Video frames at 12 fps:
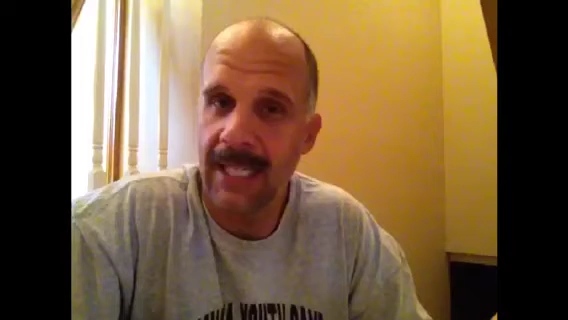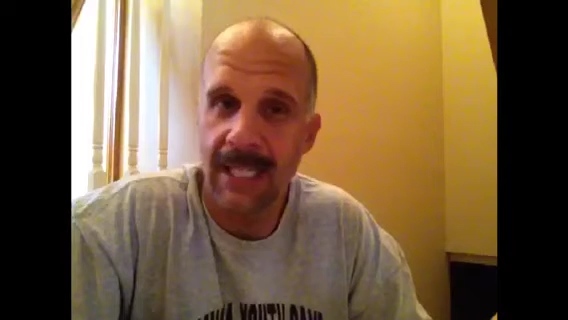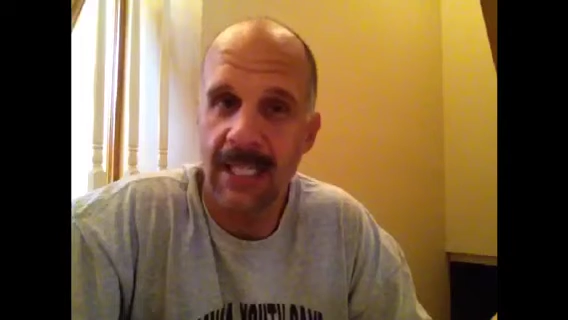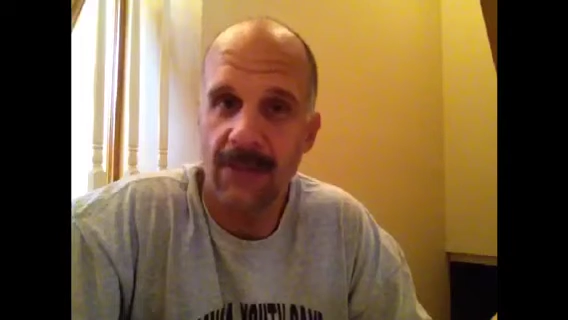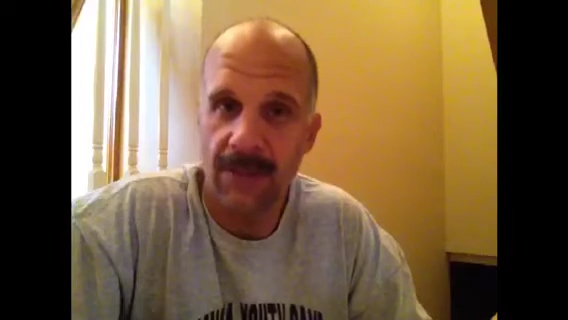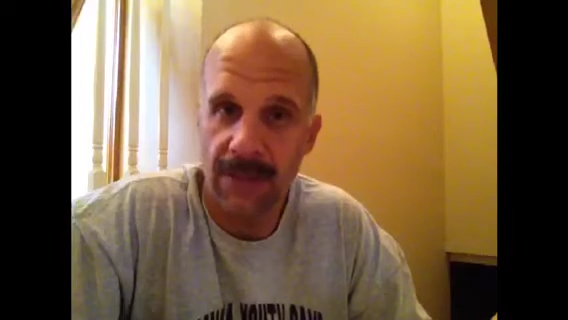an
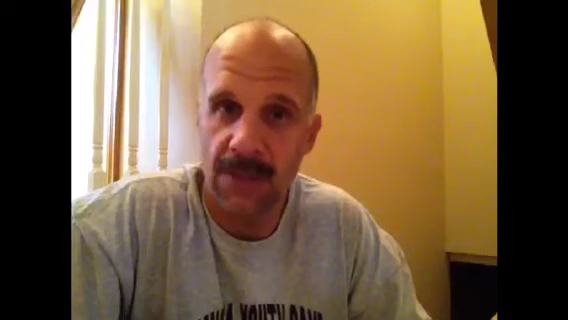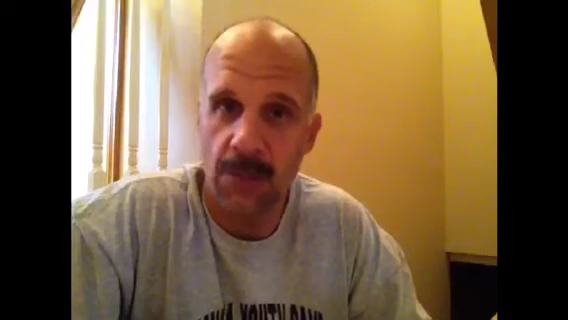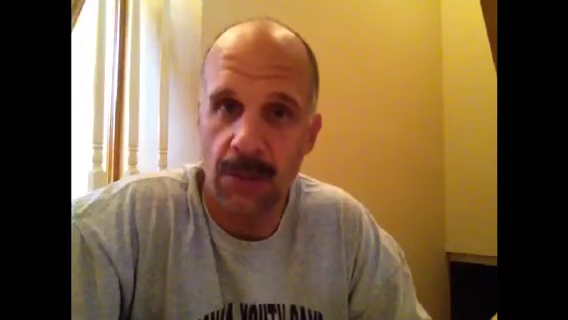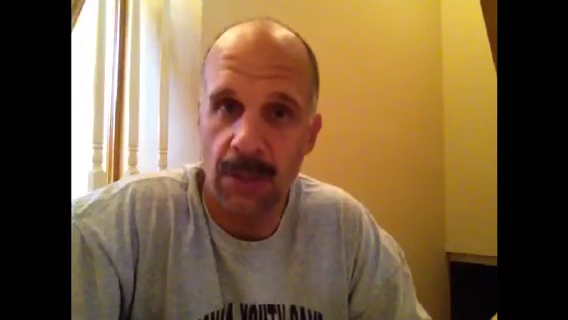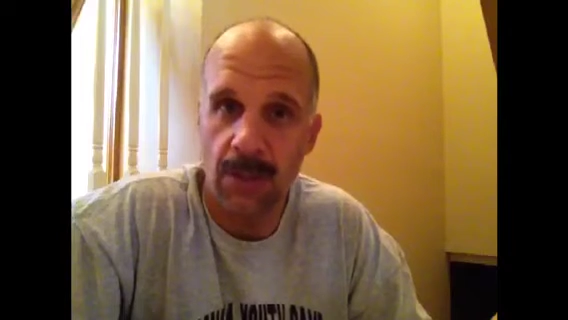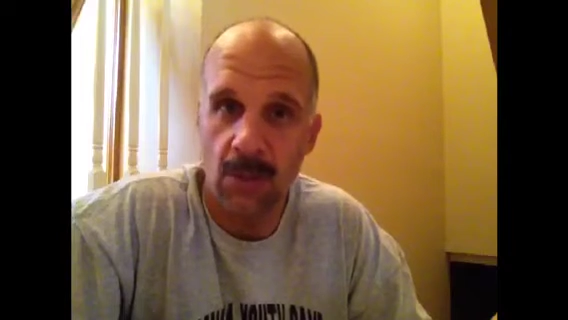
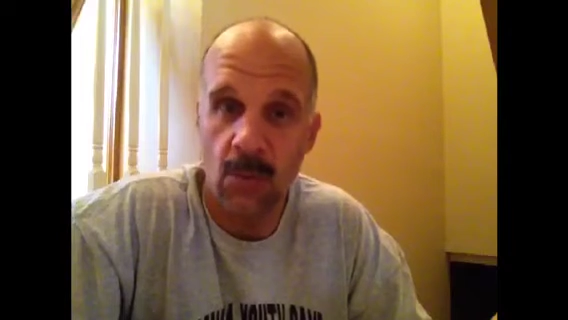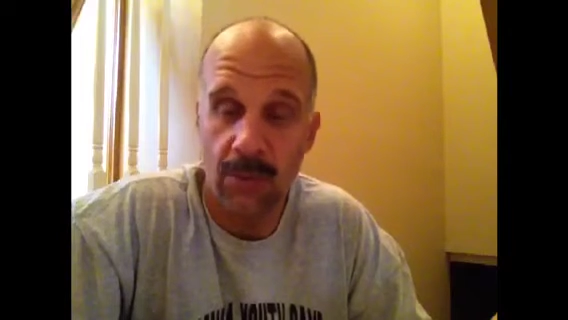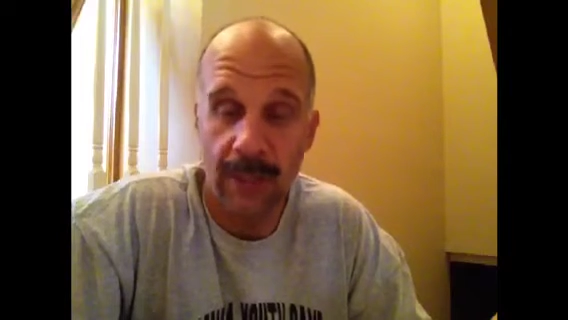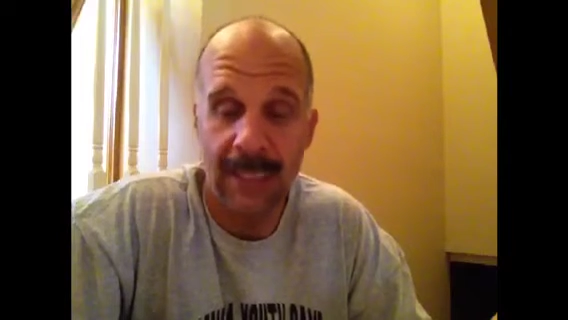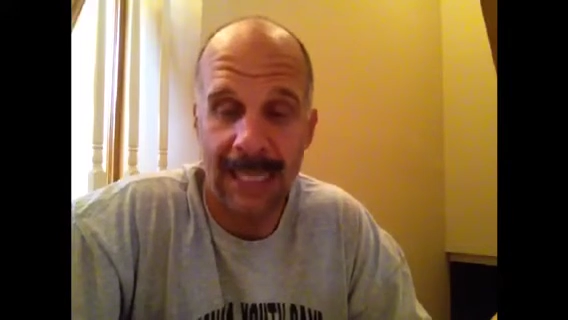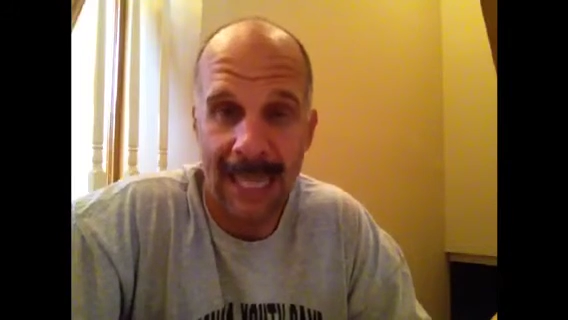individual who
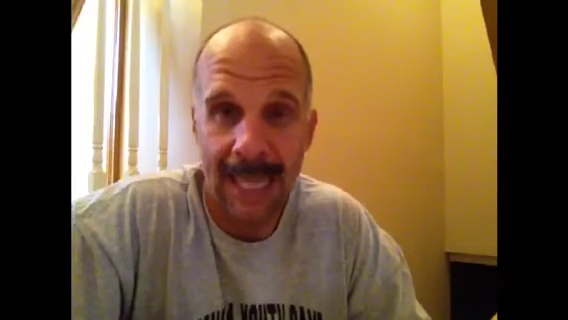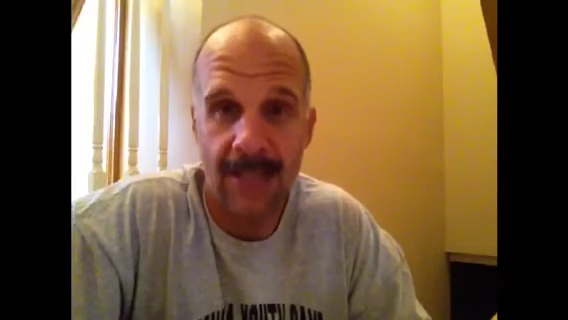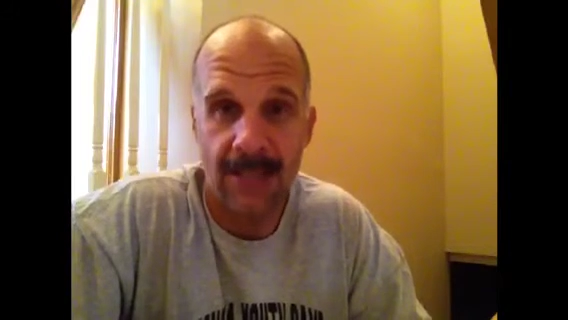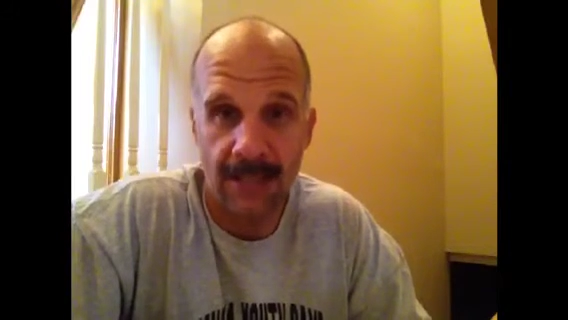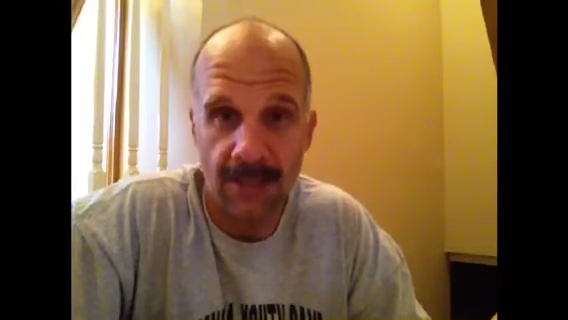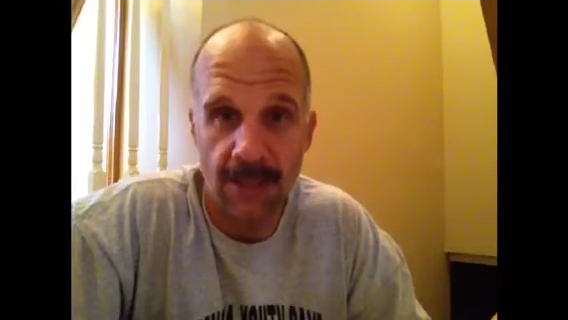really
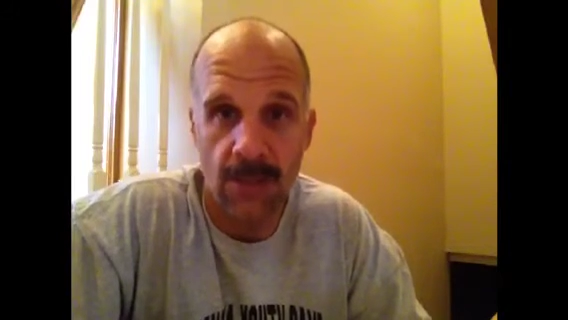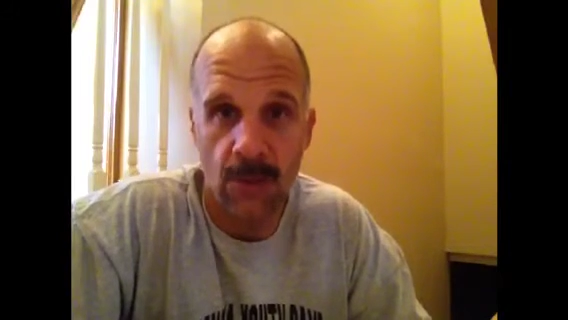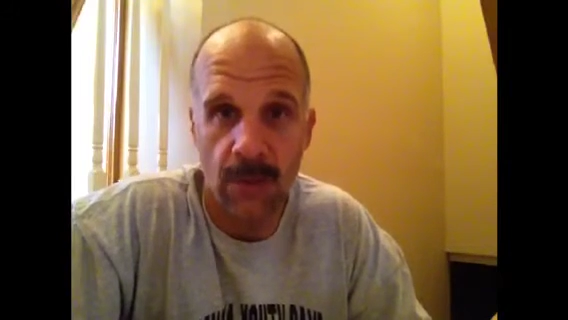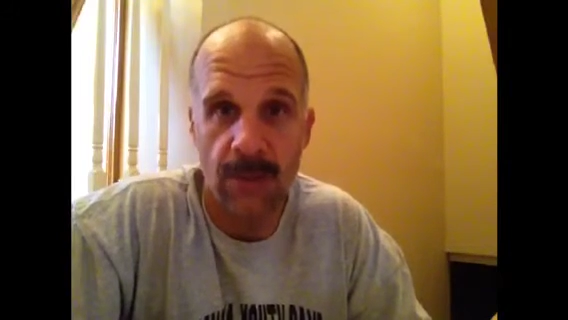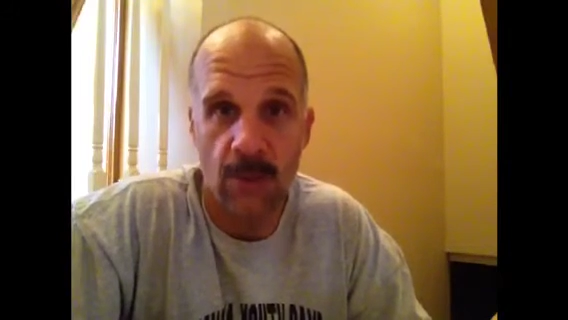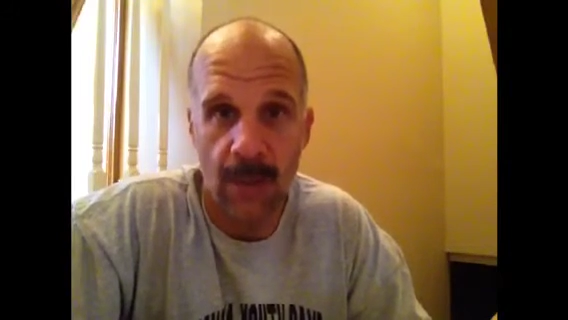has
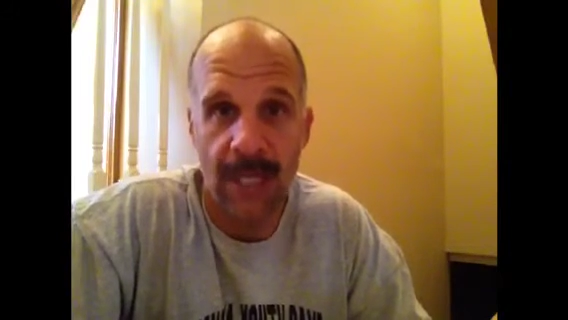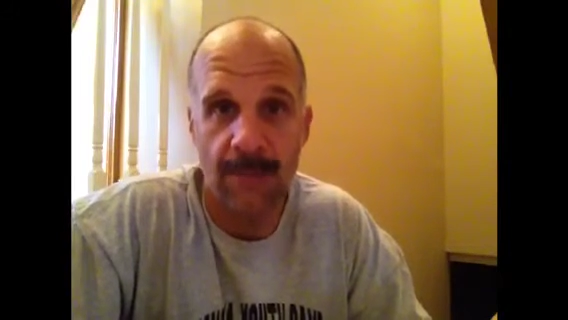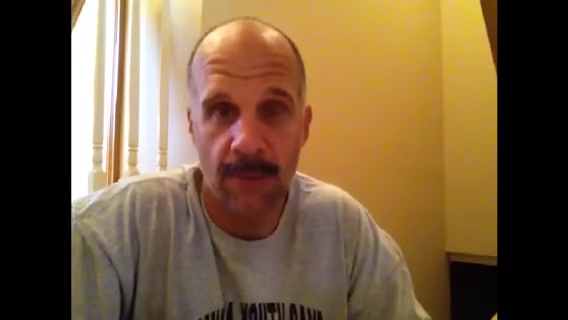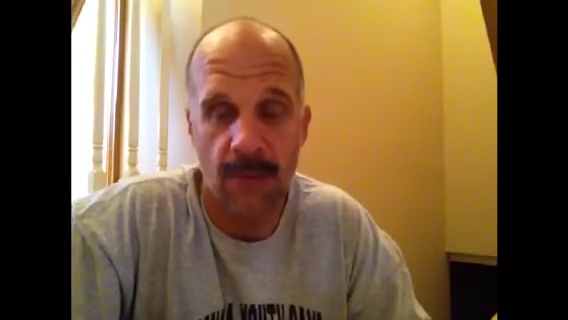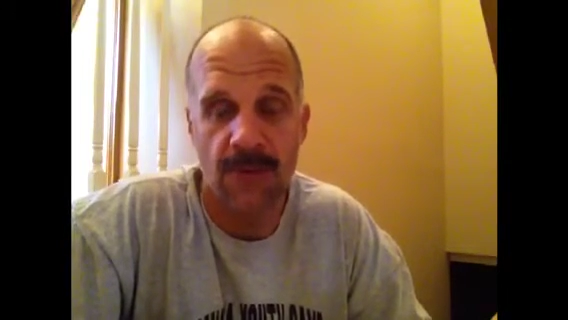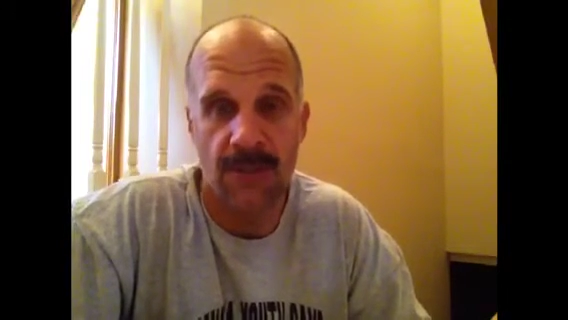endured great
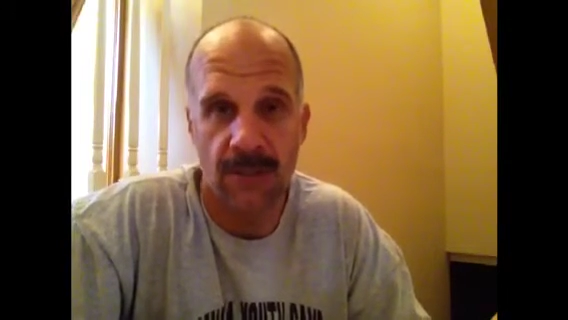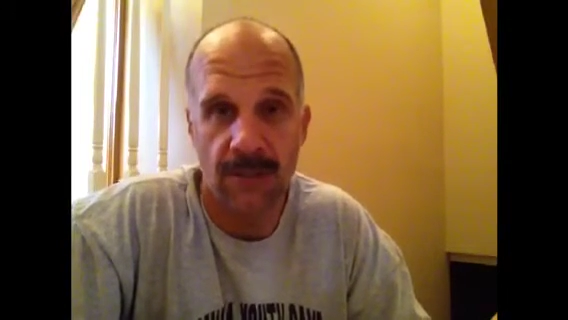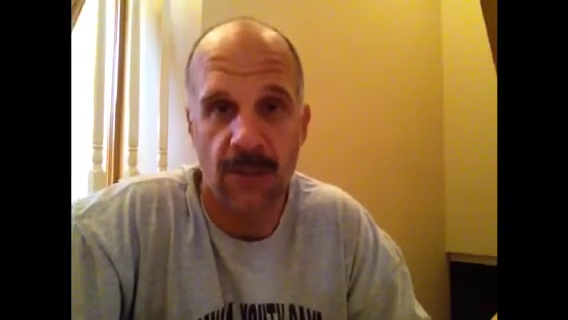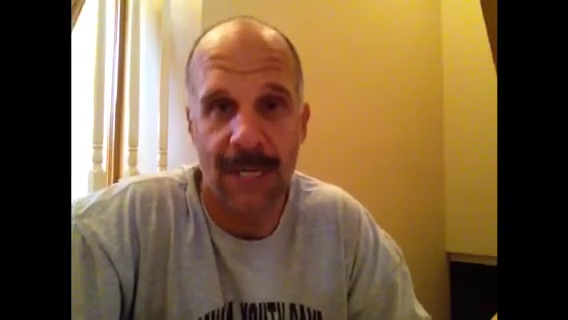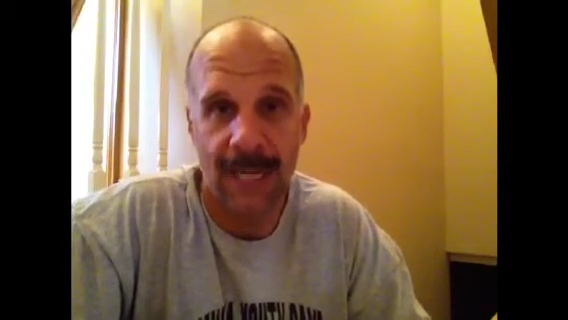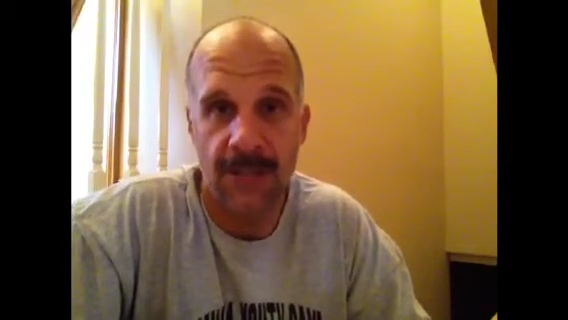personal
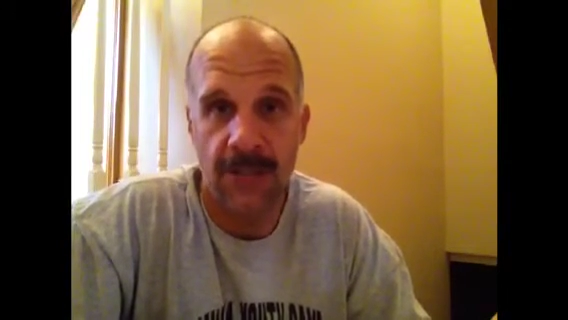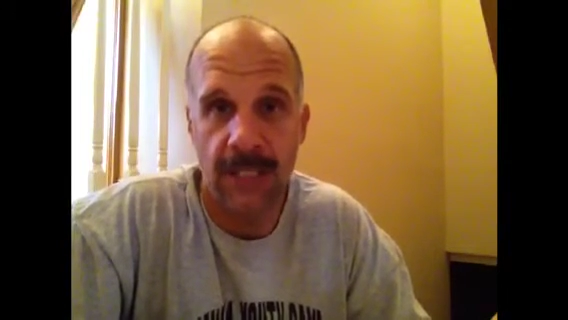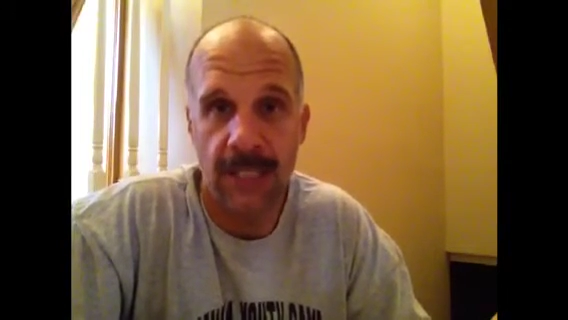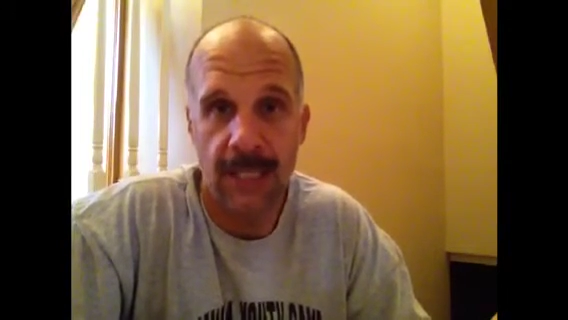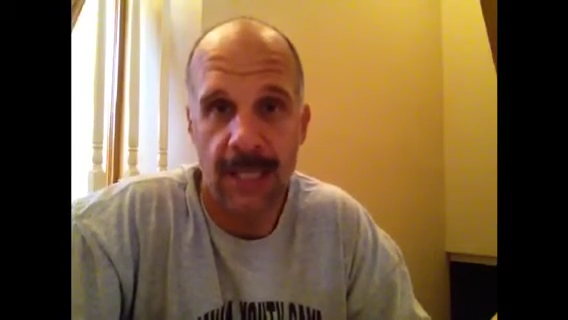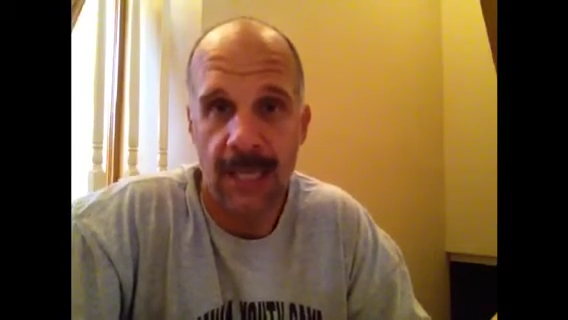tragedy.